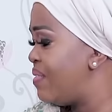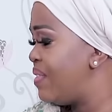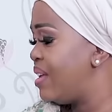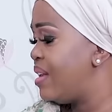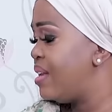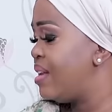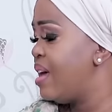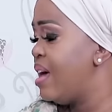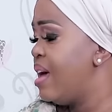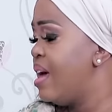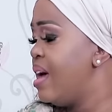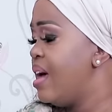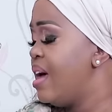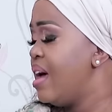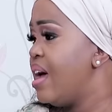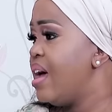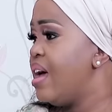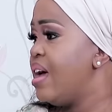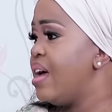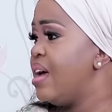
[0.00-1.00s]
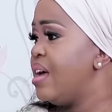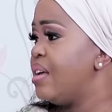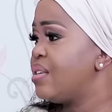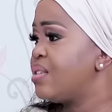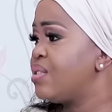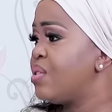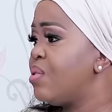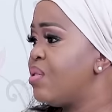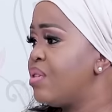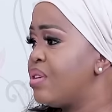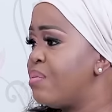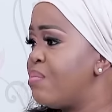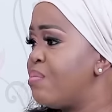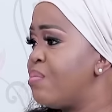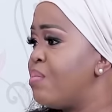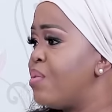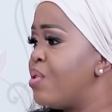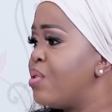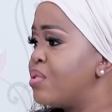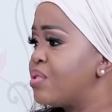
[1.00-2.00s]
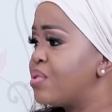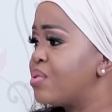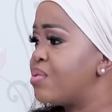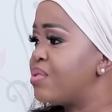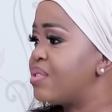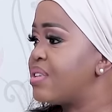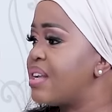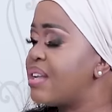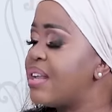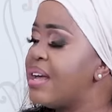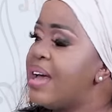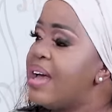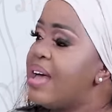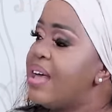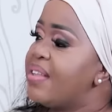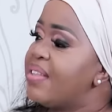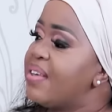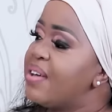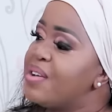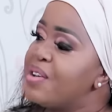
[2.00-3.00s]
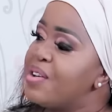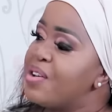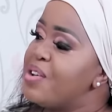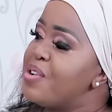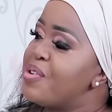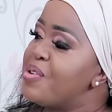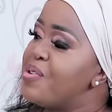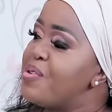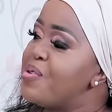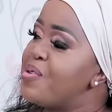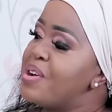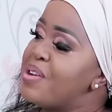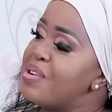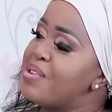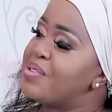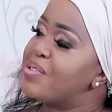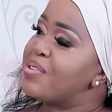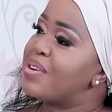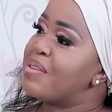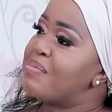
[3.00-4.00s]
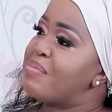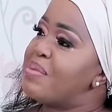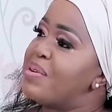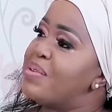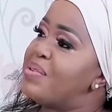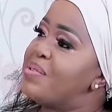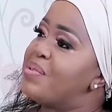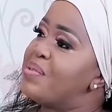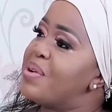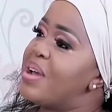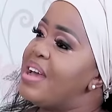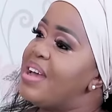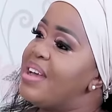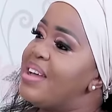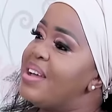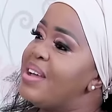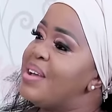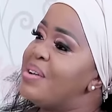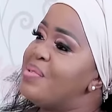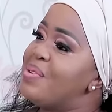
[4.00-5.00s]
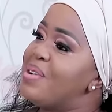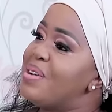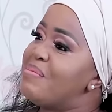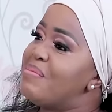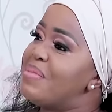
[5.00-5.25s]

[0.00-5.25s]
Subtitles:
even stole the most crucial thing. You know, when you talk about many